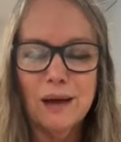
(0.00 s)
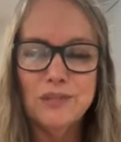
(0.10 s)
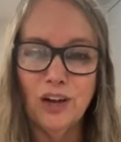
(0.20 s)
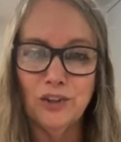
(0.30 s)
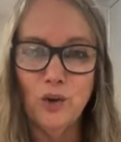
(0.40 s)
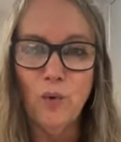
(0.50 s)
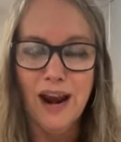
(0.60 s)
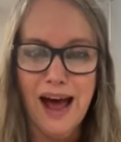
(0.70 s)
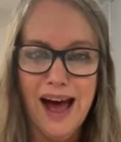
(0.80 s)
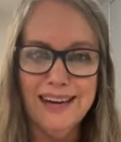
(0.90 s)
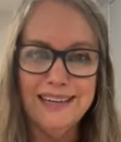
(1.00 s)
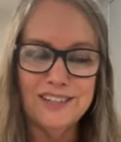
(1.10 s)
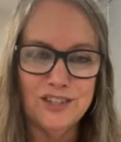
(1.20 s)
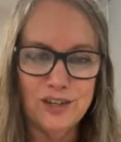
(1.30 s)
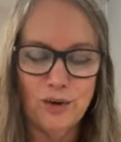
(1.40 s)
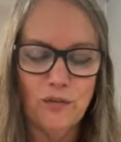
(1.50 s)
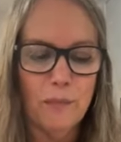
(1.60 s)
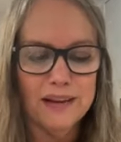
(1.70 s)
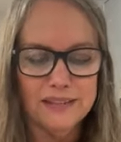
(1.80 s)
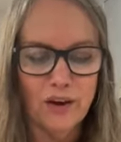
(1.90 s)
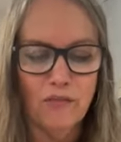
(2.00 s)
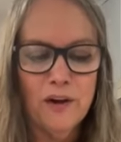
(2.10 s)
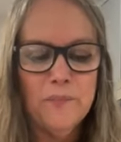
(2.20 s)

telling you what I needed to do for myself.